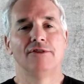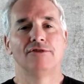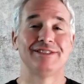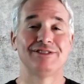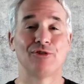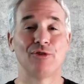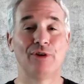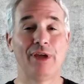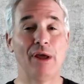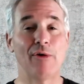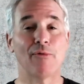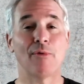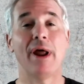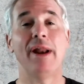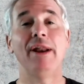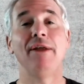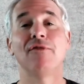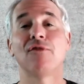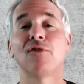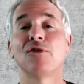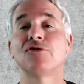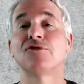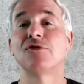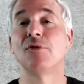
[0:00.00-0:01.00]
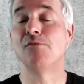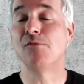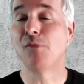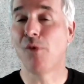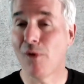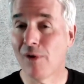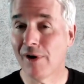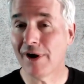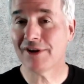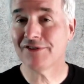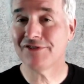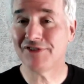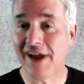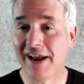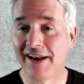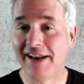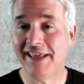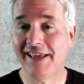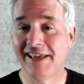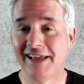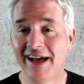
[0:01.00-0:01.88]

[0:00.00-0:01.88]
So get ready for some more exciting